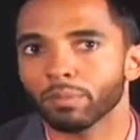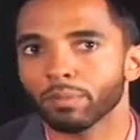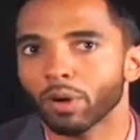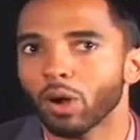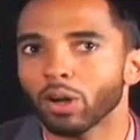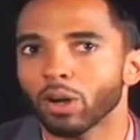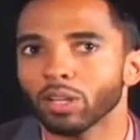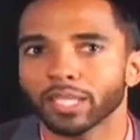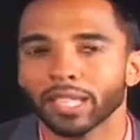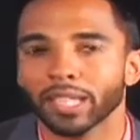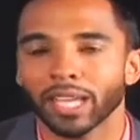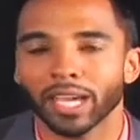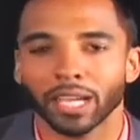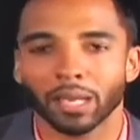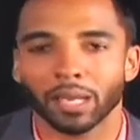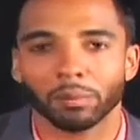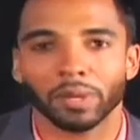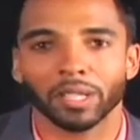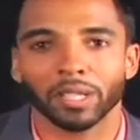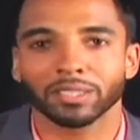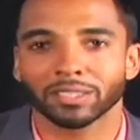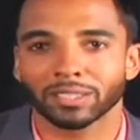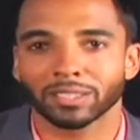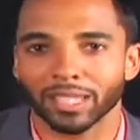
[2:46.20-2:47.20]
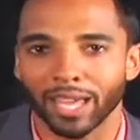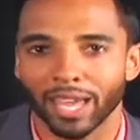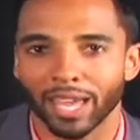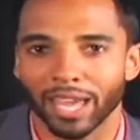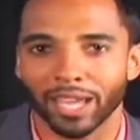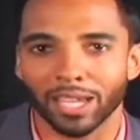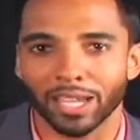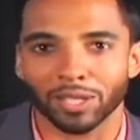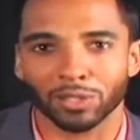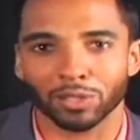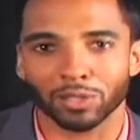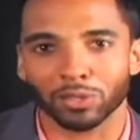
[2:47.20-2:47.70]
All the elements, the
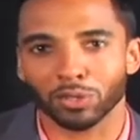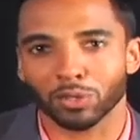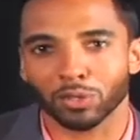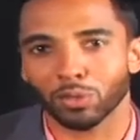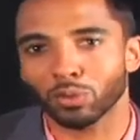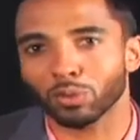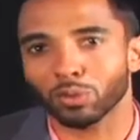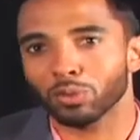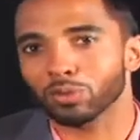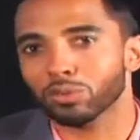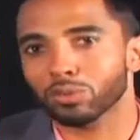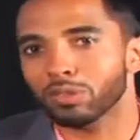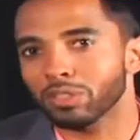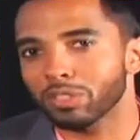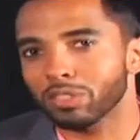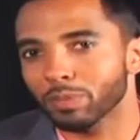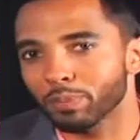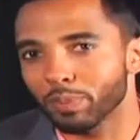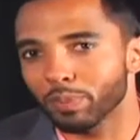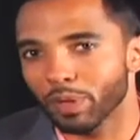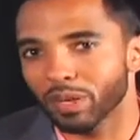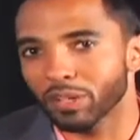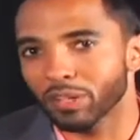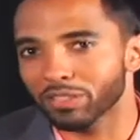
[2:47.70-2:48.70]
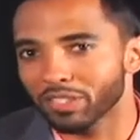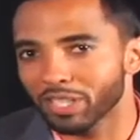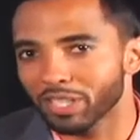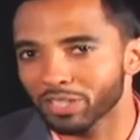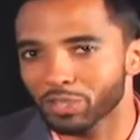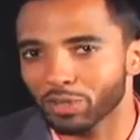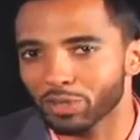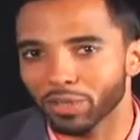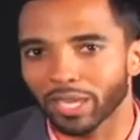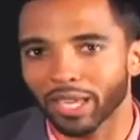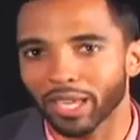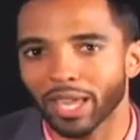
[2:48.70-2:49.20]
angels, the spirits
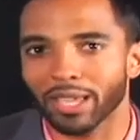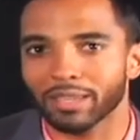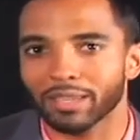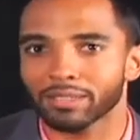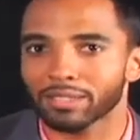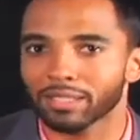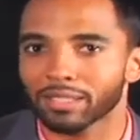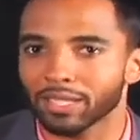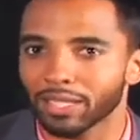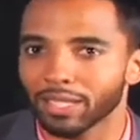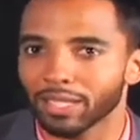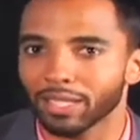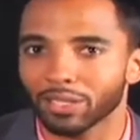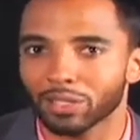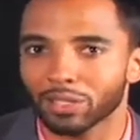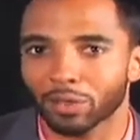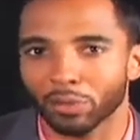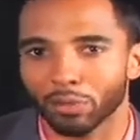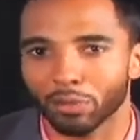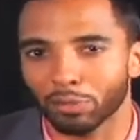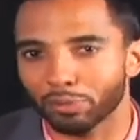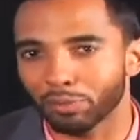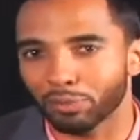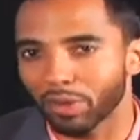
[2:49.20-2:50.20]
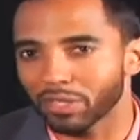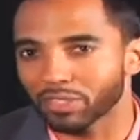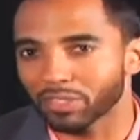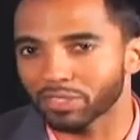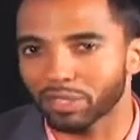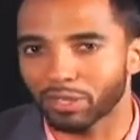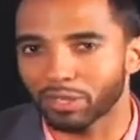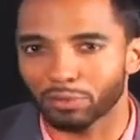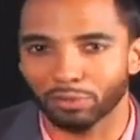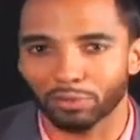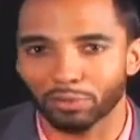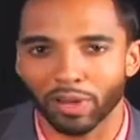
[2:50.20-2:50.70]
that you can't see, you know, the
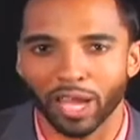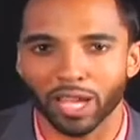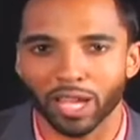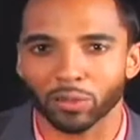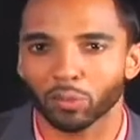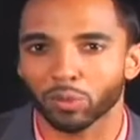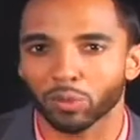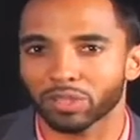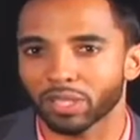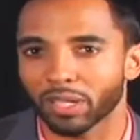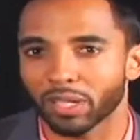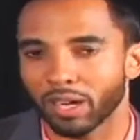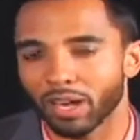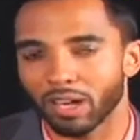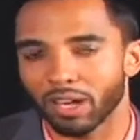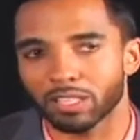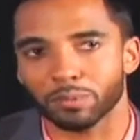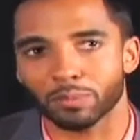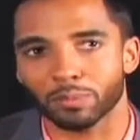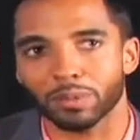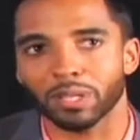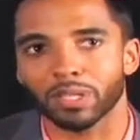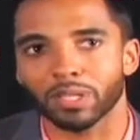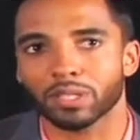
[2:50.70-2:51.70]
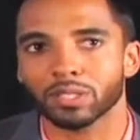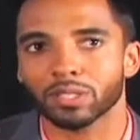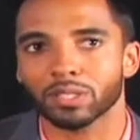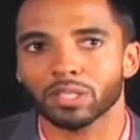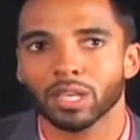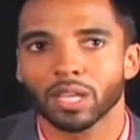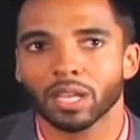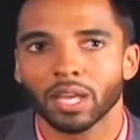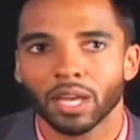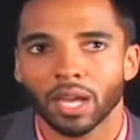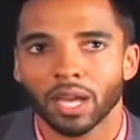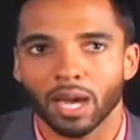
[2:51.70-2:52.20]
fussing and fighting with the husbands,
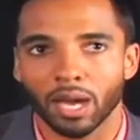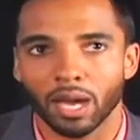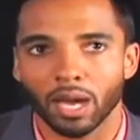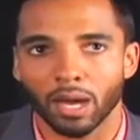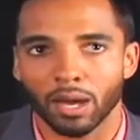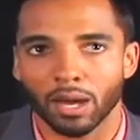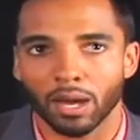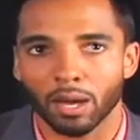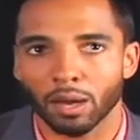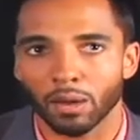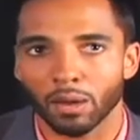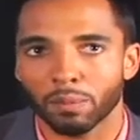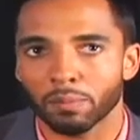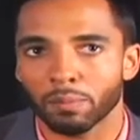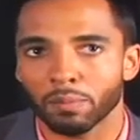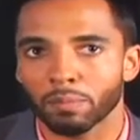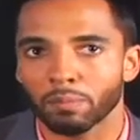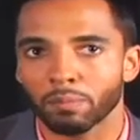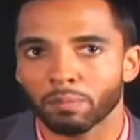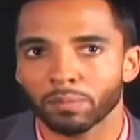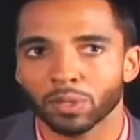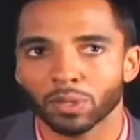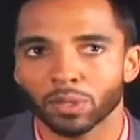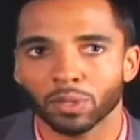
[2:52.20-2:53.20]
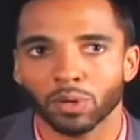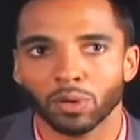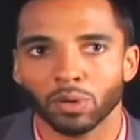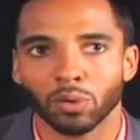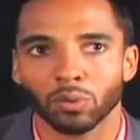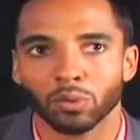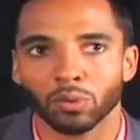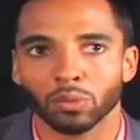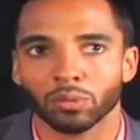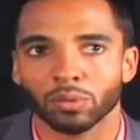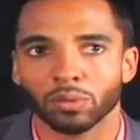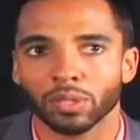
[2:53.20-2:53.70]
you
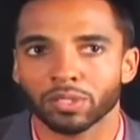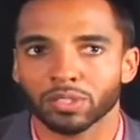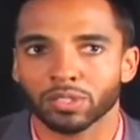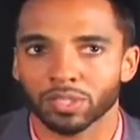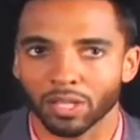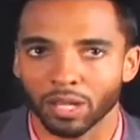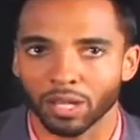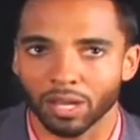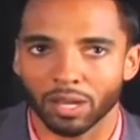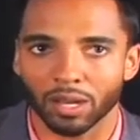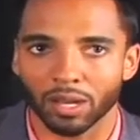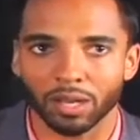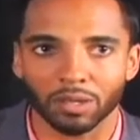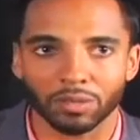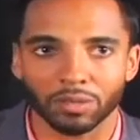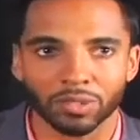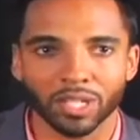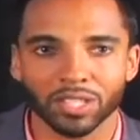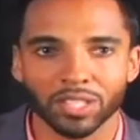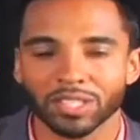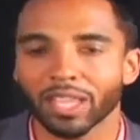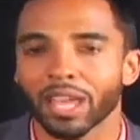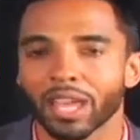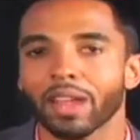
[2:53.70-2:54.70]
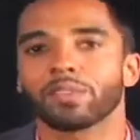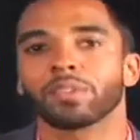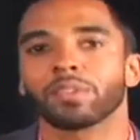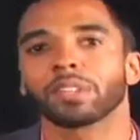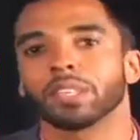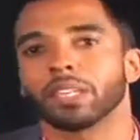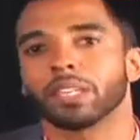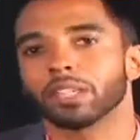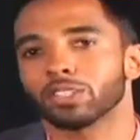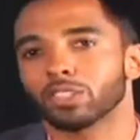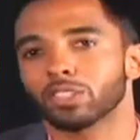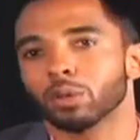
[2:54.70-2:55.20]
know, the son, just
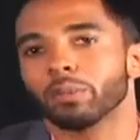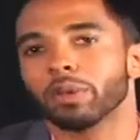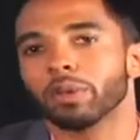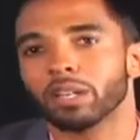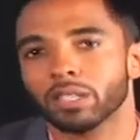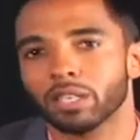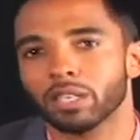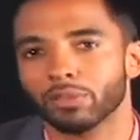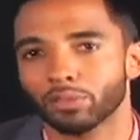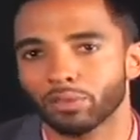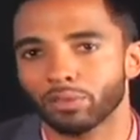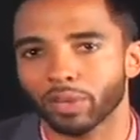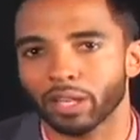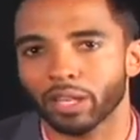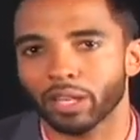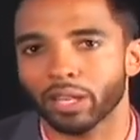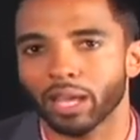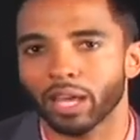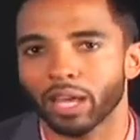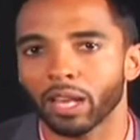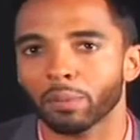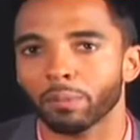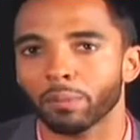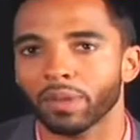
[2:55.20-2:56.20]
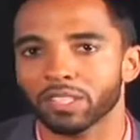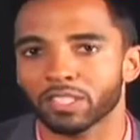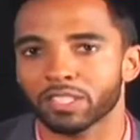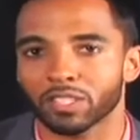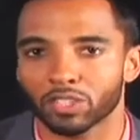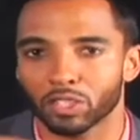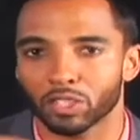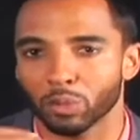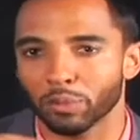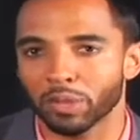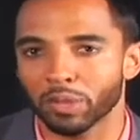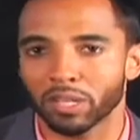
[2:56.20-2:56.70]
everything. So many different elements and
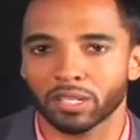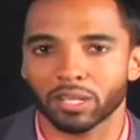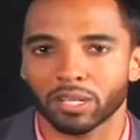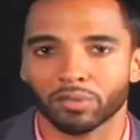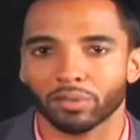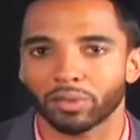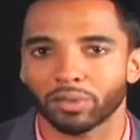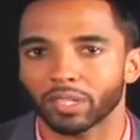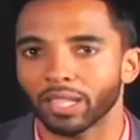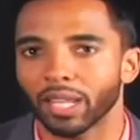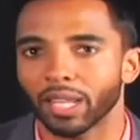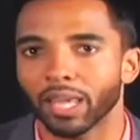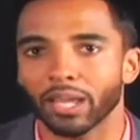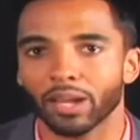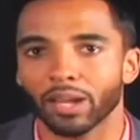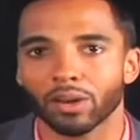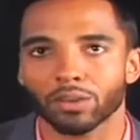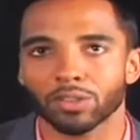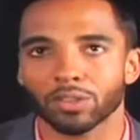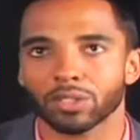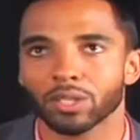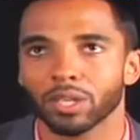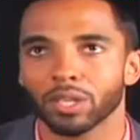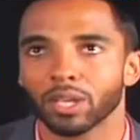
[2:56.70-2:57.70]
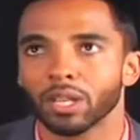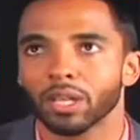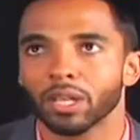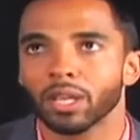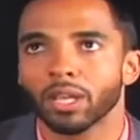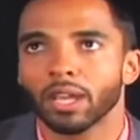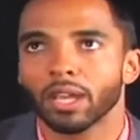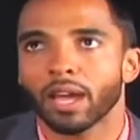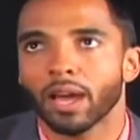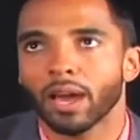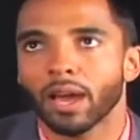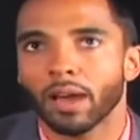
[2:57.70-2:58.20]
so many different layers.
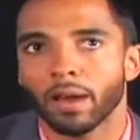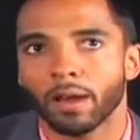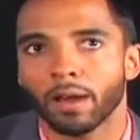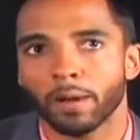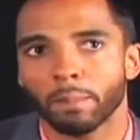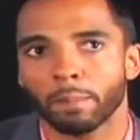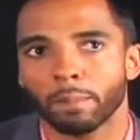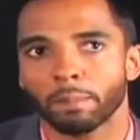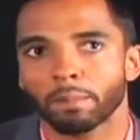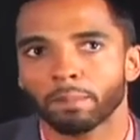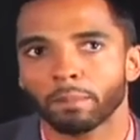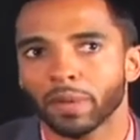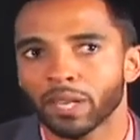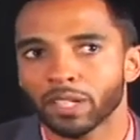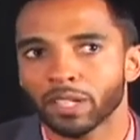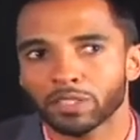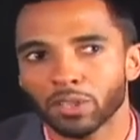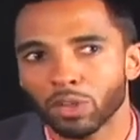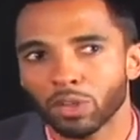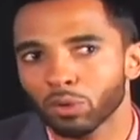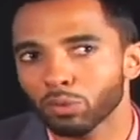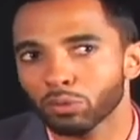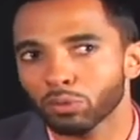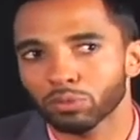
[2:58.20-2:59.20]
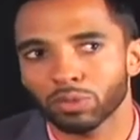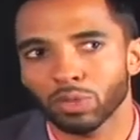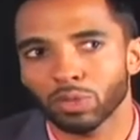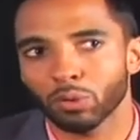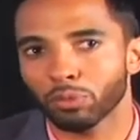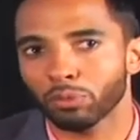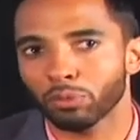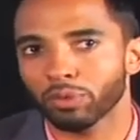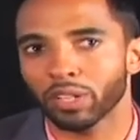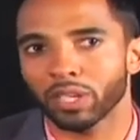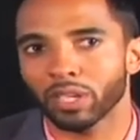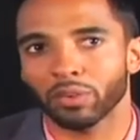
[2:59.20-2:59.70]
And there's no
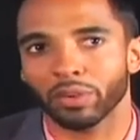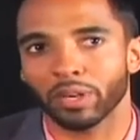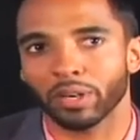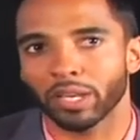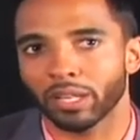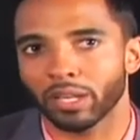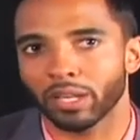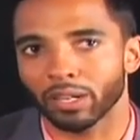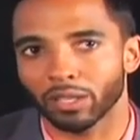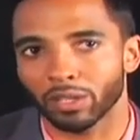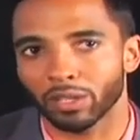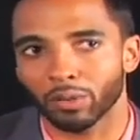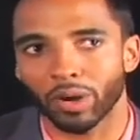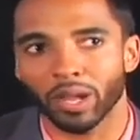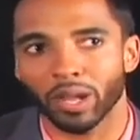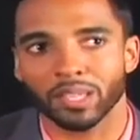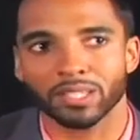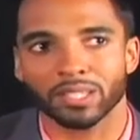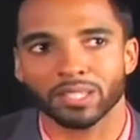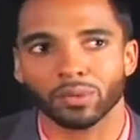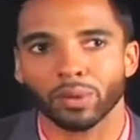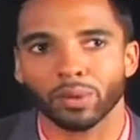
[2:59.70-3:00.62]
filler in here. The crazy